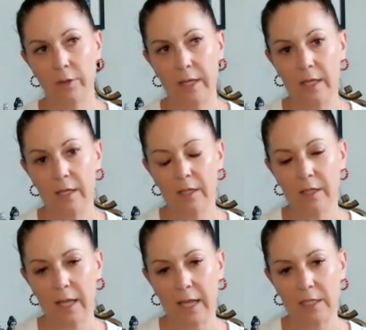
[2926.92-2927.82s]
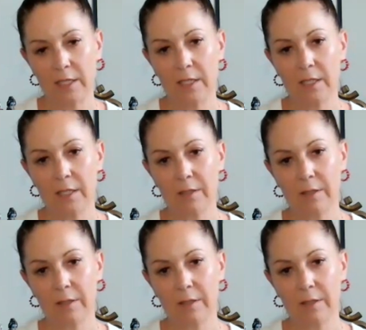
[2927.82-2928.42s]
On the inhalation,